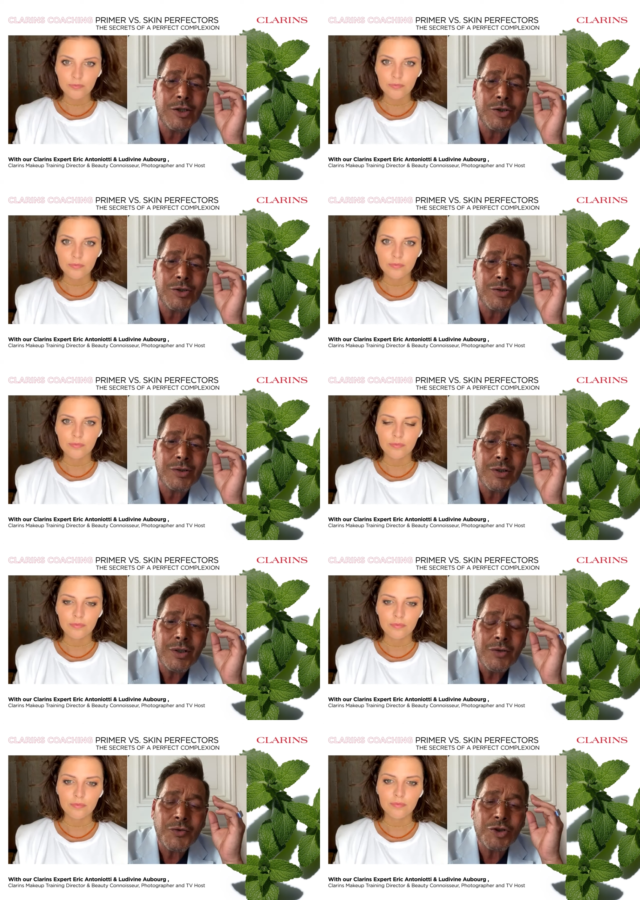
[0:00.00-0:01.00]
Speaker 1: good
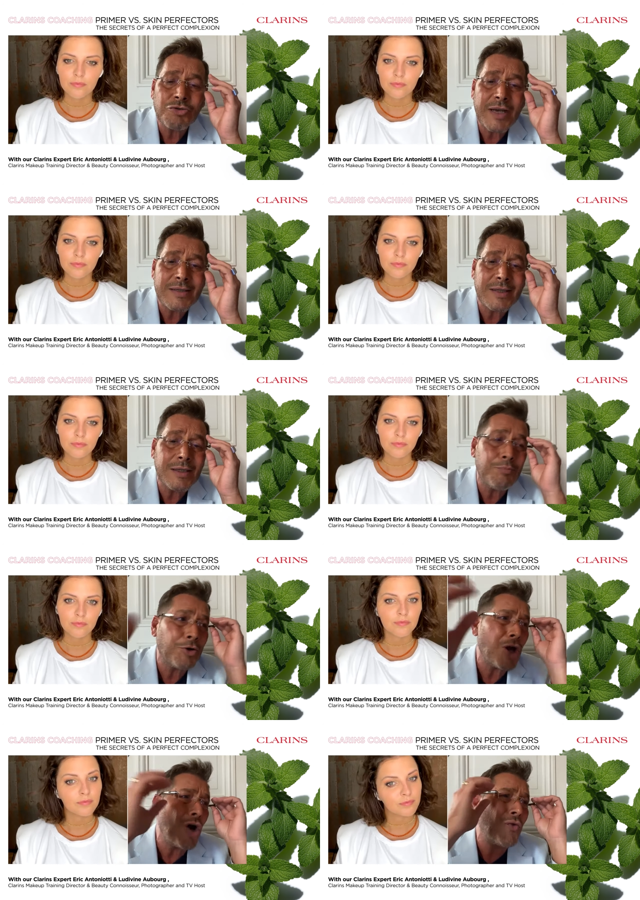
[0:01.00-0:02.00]
for dry skin, but
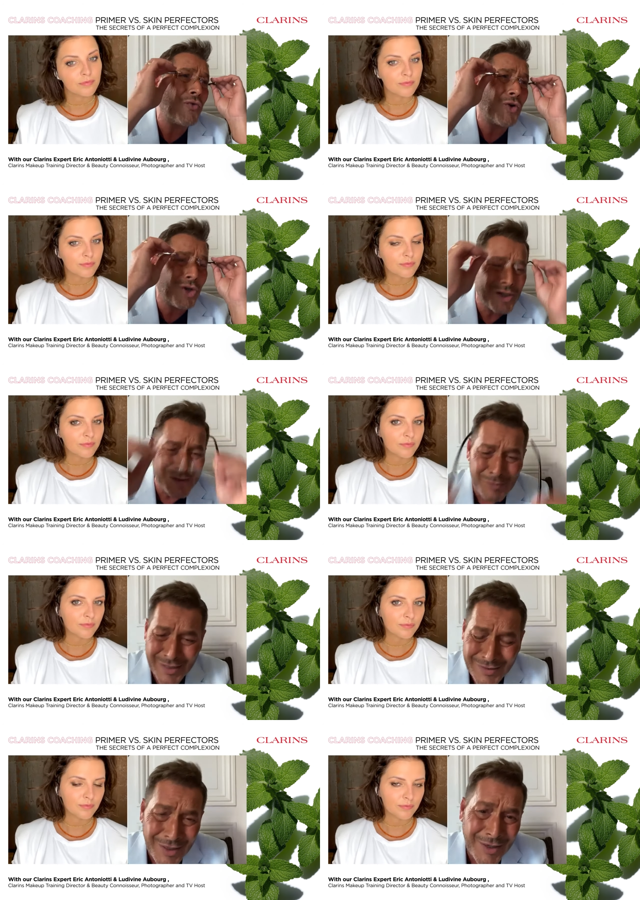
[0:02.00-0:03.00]
of course, my
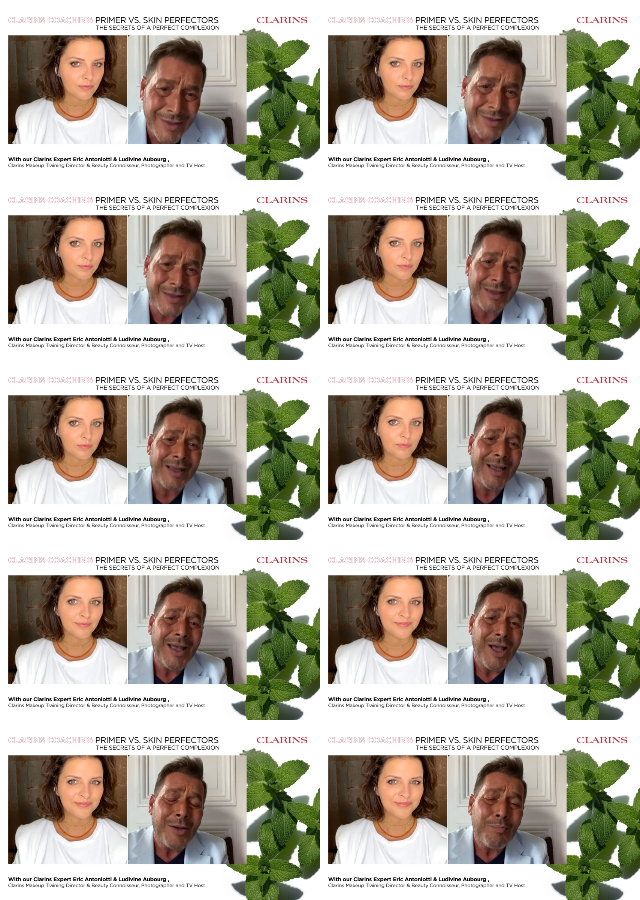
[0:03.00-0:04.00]
darling,
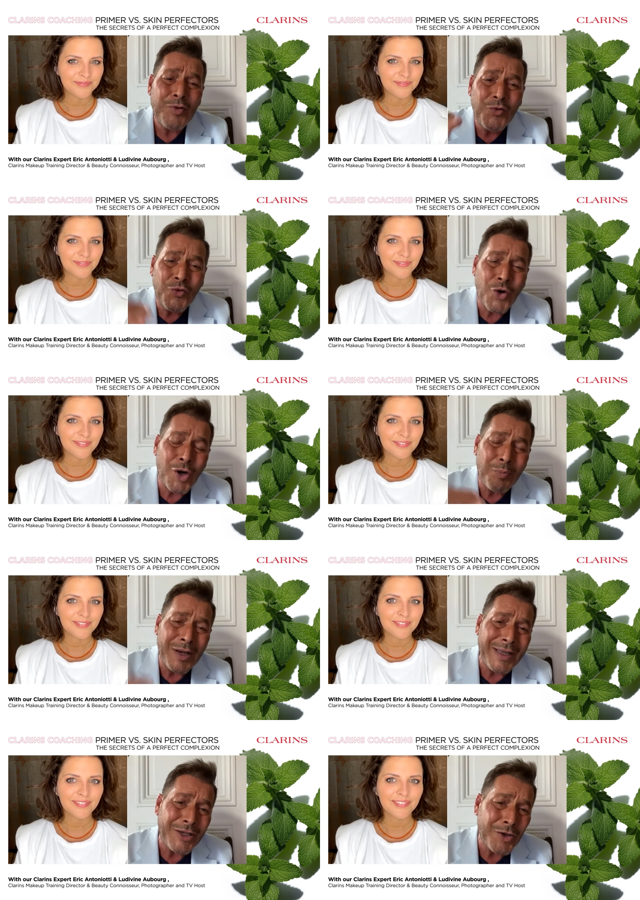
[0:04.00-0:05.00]
before
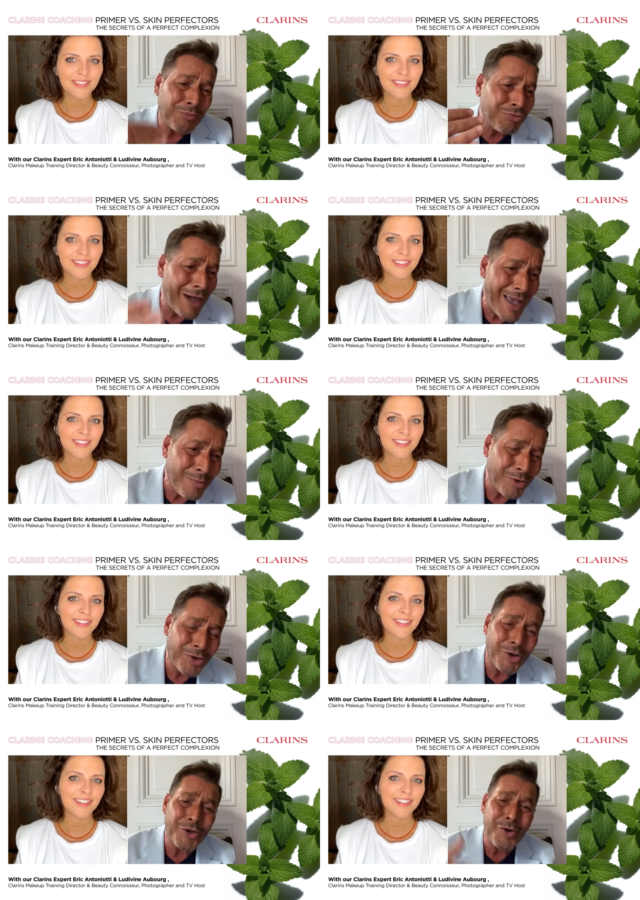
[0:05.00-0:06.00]
applying your primer
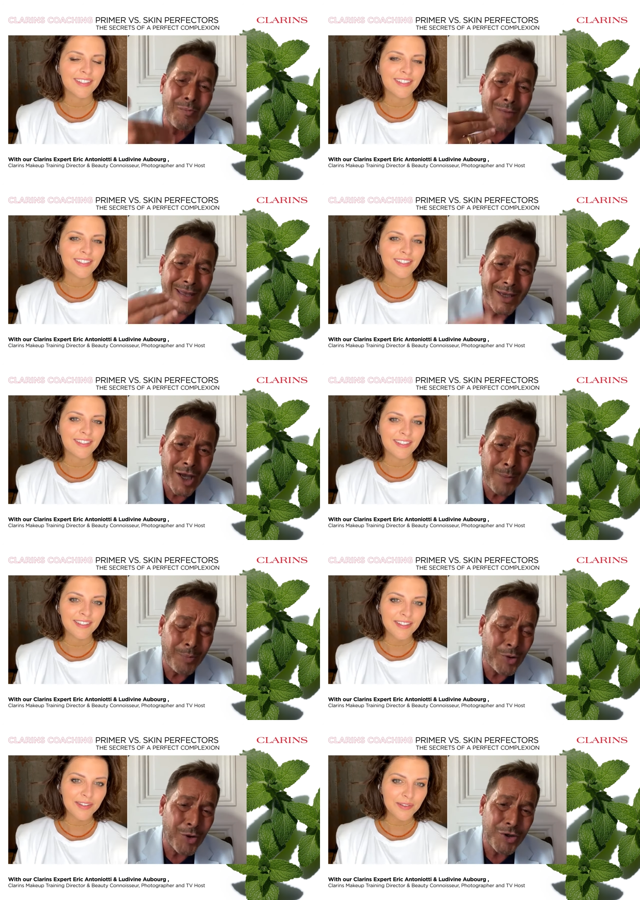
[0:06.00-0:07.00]
or your makeup
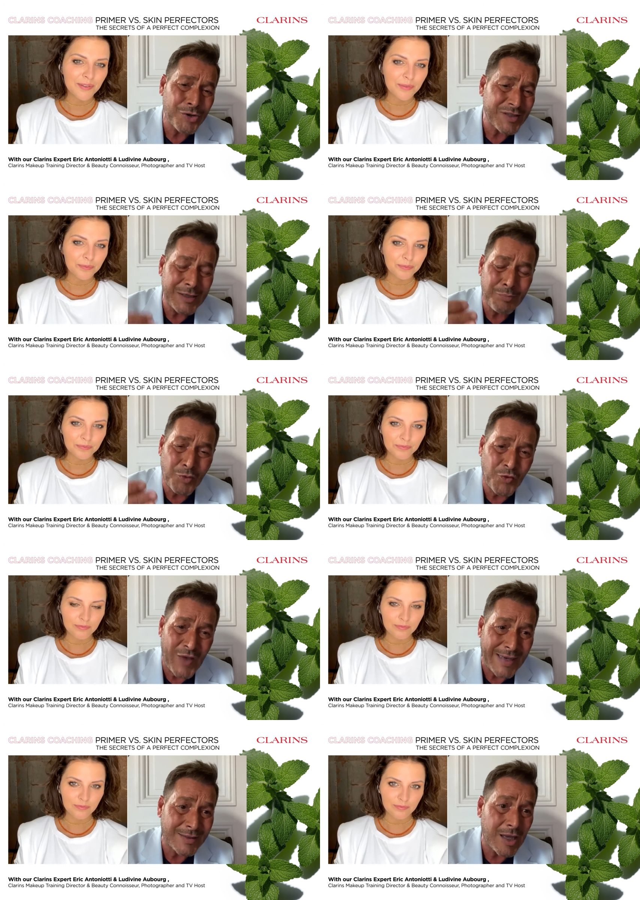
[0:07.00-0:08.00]
or your skin
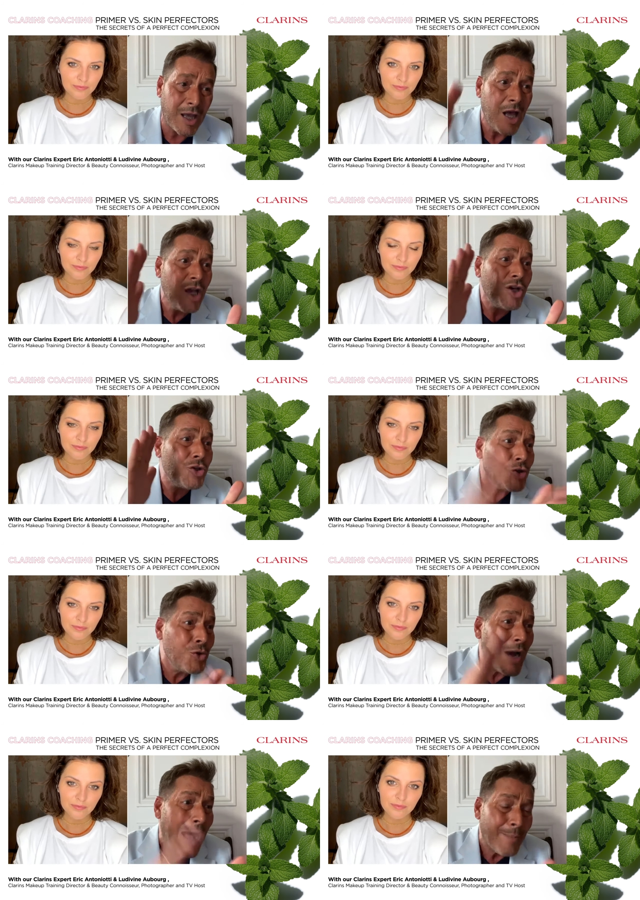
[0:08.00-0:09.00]
perfector, you
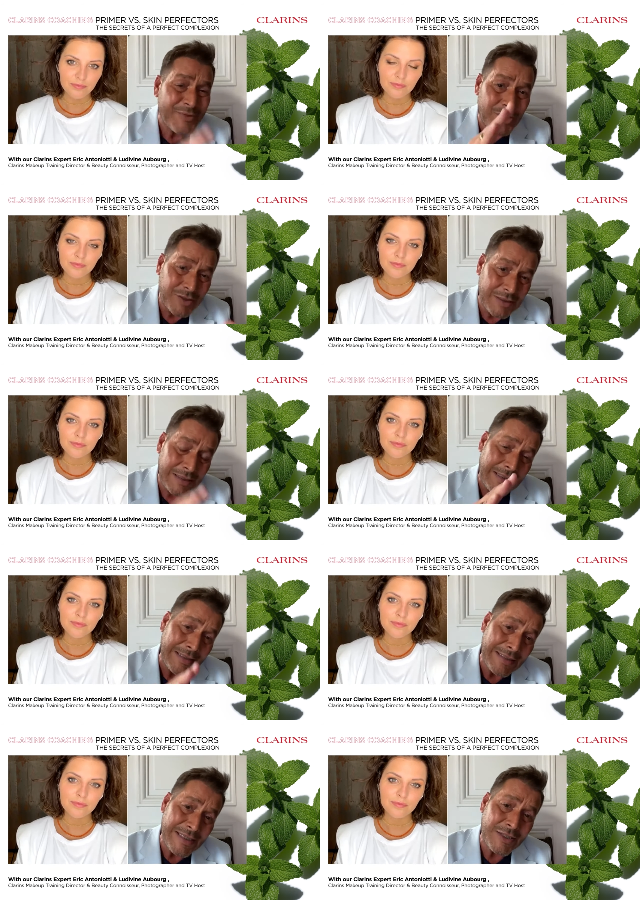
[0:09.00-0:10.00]
absolutely
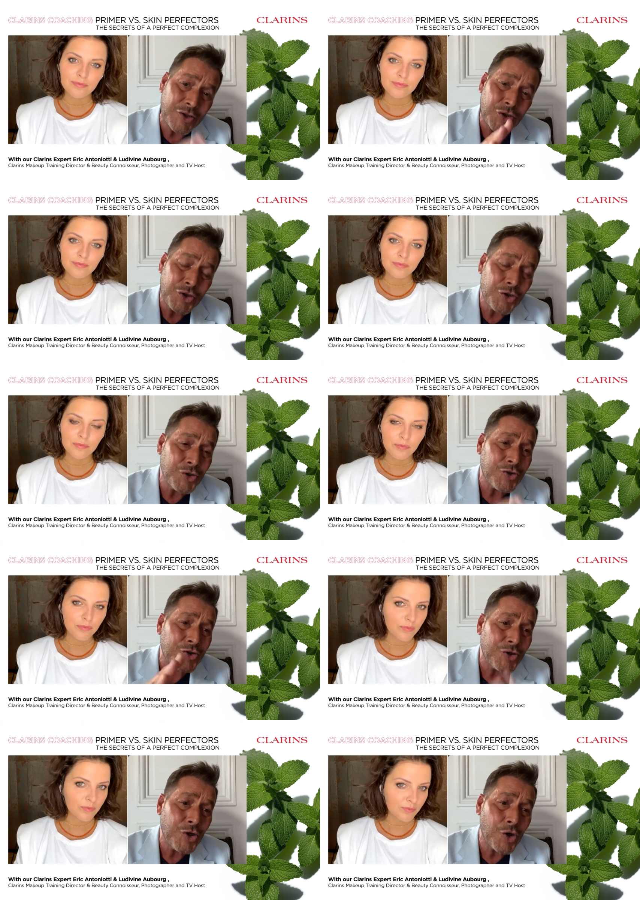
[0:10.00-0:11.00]
need to use
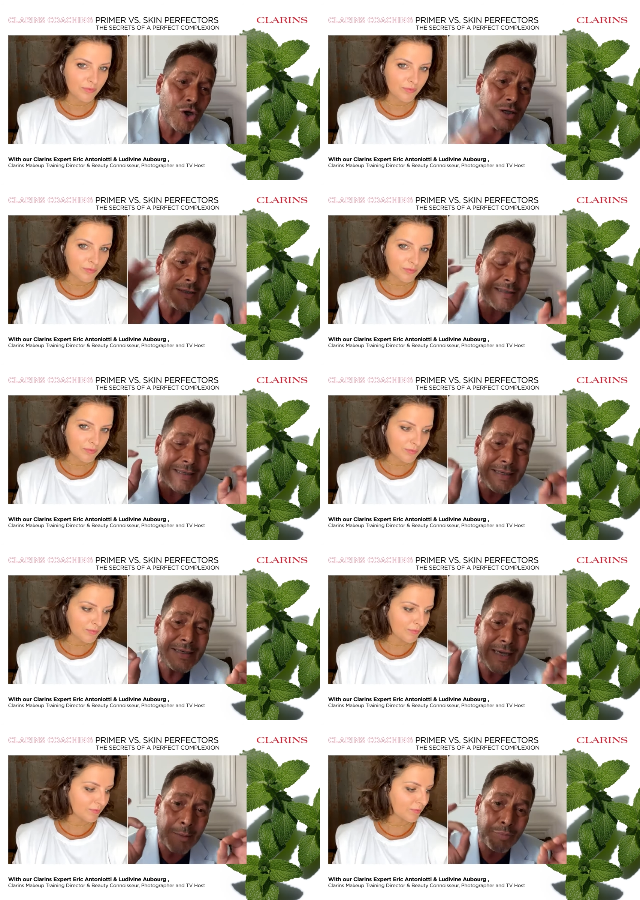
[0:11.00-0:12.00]
your
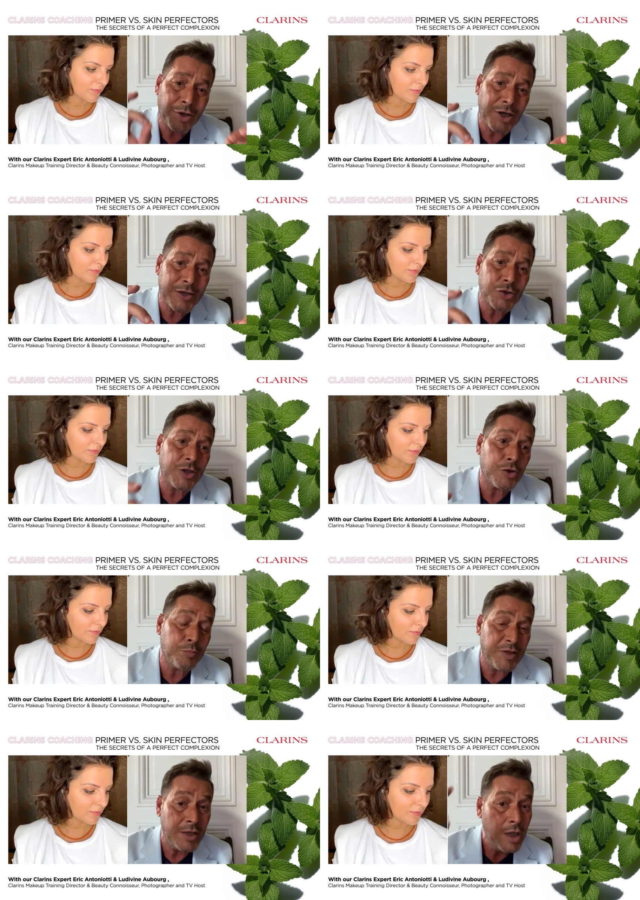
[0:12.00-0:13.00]
skincare product. So it could
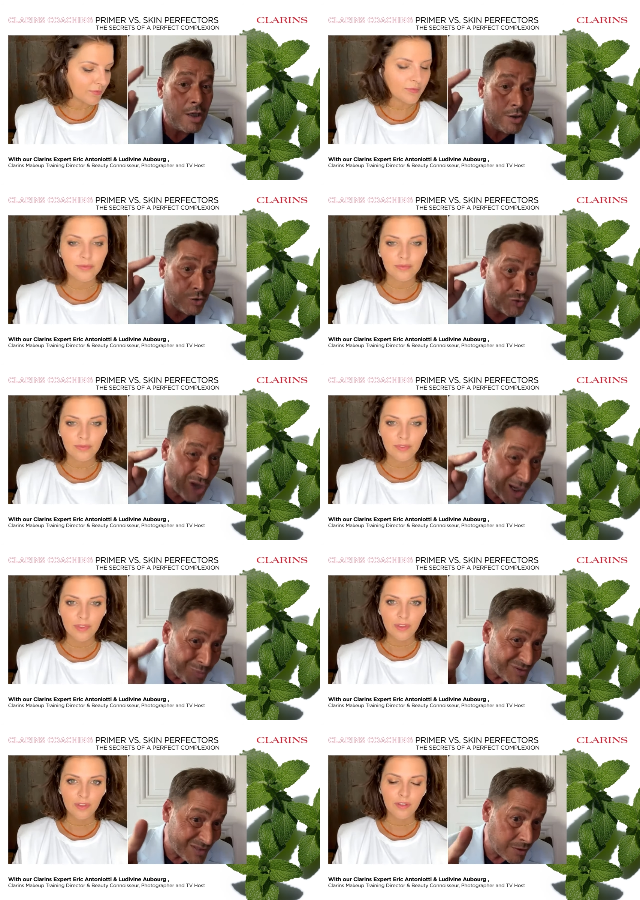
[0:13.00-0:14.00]
be your double
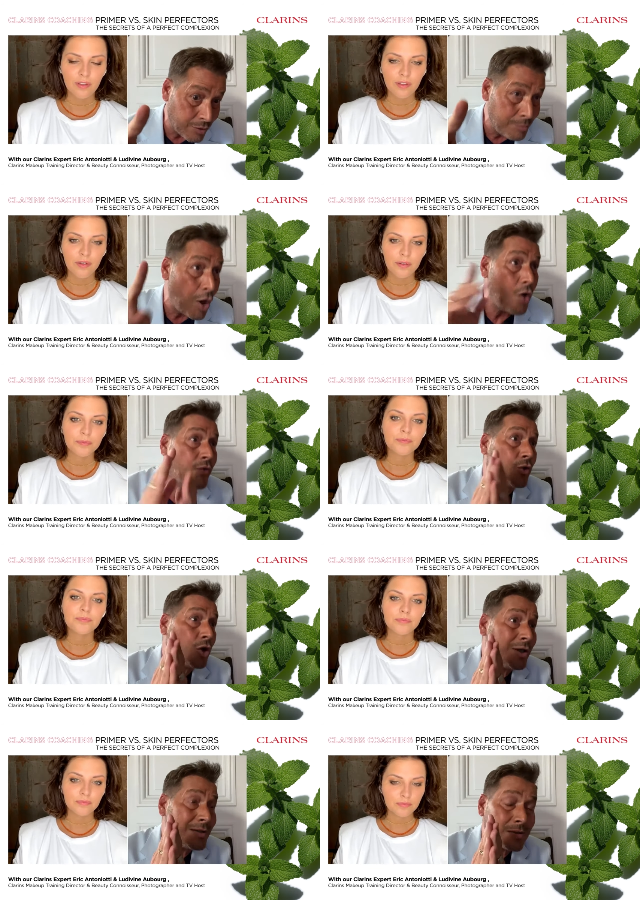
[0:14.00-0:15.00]
serum, of
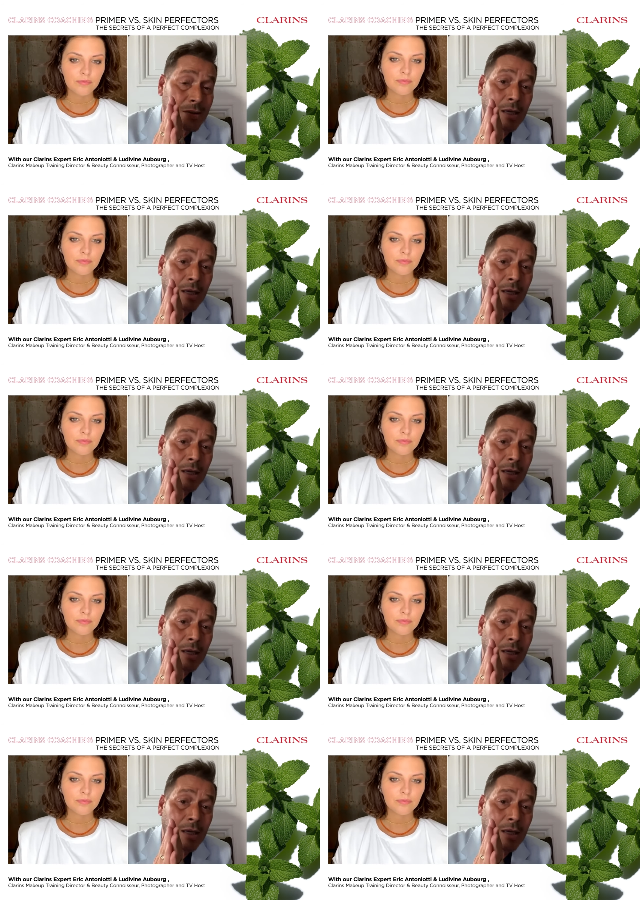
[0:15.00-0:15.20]
course.